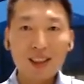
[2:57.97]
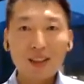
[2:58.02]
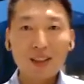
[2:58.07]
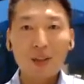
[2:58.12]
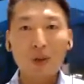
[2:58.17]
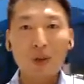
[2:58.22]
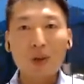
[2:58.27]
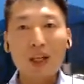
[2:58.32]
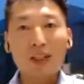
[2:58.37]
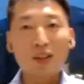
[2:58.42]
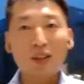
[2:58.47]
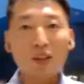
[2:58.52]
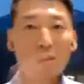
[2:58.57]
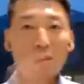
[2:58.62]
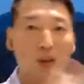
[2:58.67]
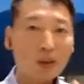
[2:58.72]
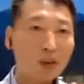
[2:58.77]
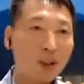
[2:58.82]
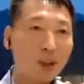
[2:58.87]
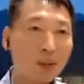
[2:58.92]
So I
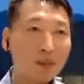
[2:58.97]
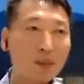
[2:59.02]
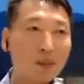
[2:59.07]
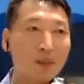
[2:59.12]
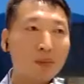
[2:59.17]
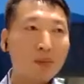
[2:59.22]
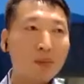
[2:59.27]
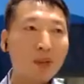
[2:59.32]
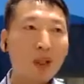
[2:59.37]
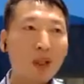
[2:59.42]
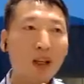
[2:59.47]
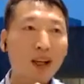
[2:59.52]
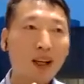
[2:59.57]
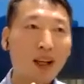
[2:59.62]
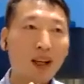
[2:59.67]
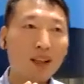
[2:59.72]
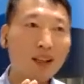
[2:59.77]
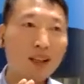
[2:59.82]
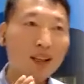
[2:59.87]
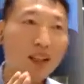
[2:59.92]
stood up
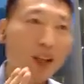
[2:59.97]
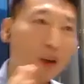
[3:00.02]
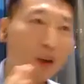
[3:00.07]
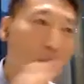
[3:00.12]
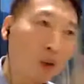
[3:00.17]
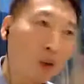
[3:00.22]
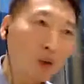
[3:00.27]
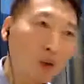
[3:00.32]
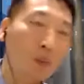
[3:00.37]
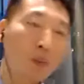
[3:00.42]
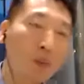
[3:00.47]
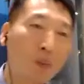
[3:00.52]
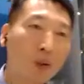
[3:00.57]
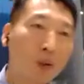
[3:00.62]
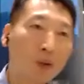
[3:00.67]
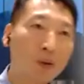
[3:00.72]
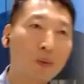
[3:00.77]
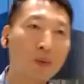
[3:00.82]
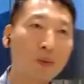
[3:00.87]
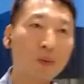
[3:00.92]
and there was a
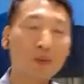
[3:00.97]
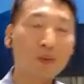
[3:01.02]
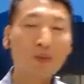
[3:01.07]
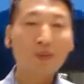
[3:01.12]
boom.